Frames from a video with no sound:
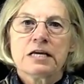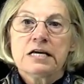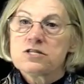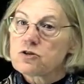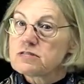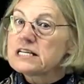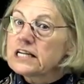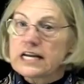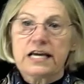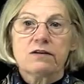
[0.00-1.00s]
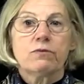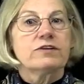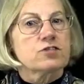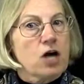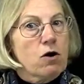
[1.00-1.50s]
So silicon, we
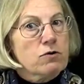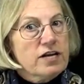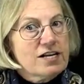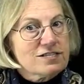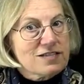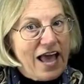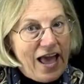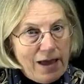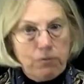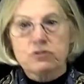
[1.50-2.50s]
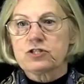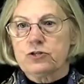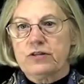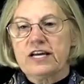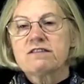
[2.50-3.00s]
showed, is able to
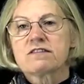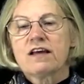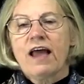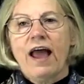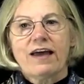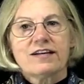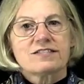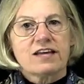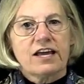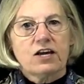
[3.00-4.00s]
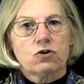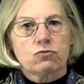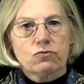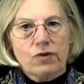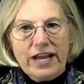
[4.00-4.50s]
do this, and it's a
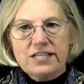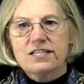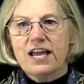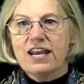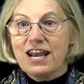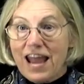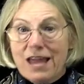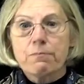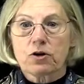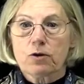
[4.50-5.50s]
great enabler